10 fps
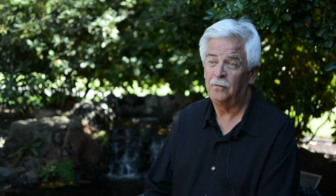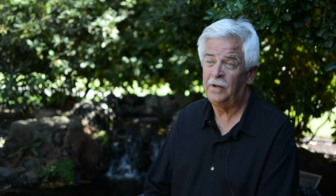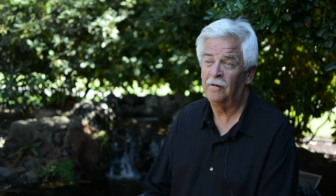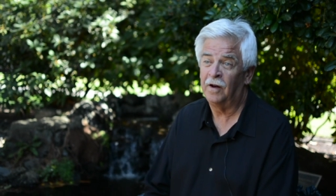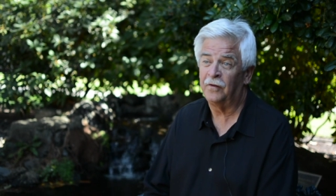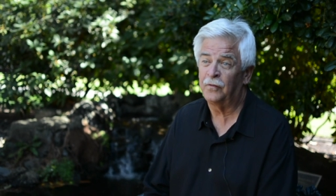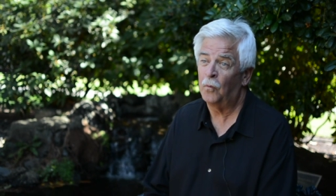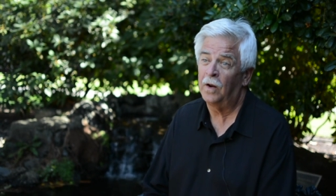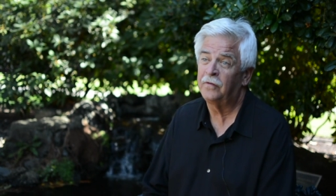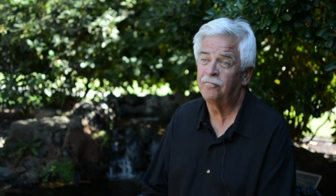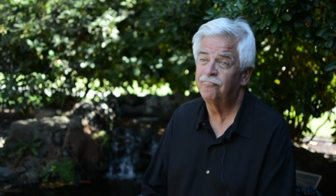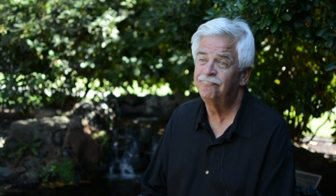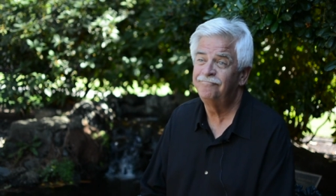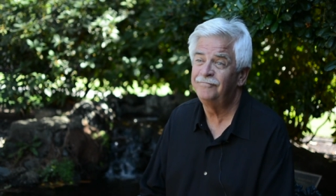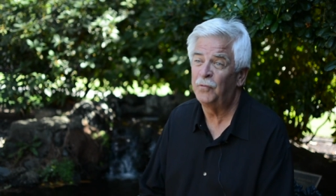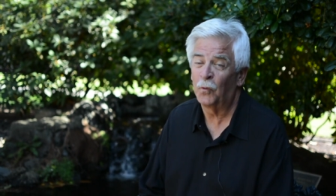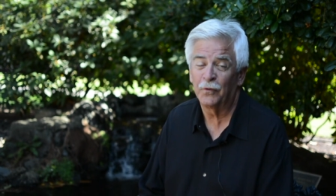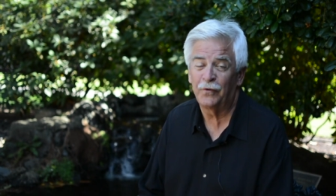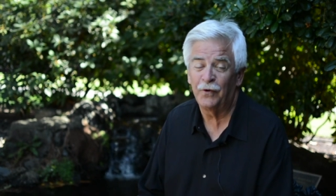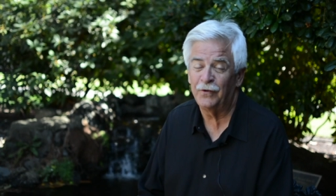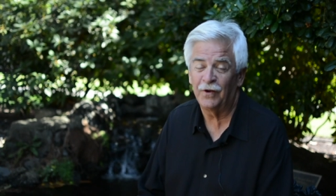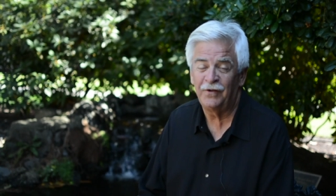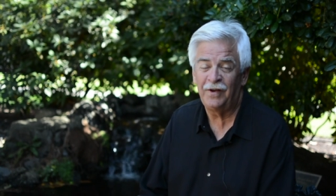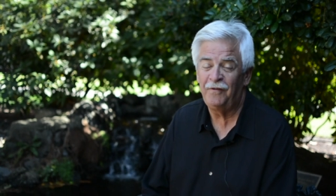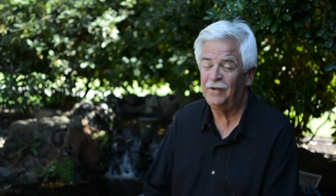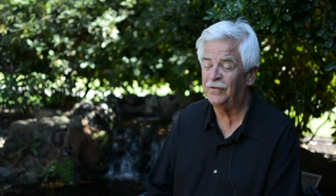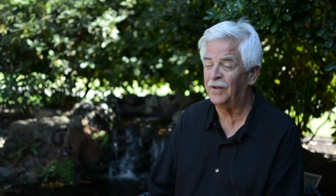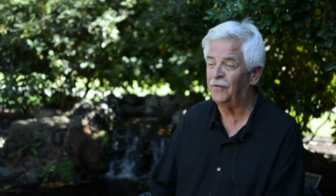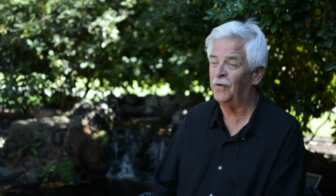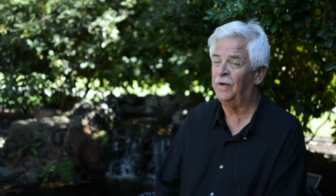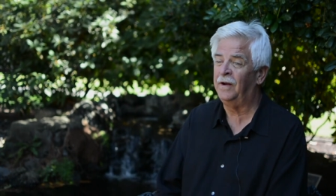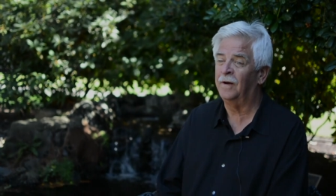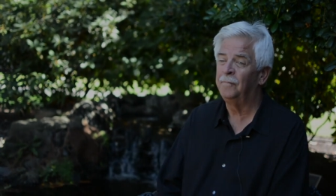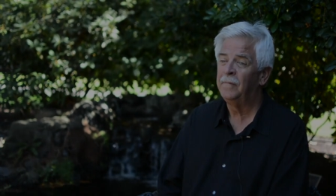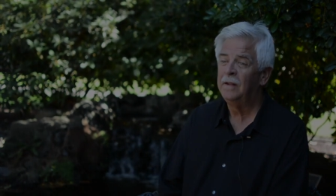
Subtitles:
He let us watch the World Series on TV instead of going there.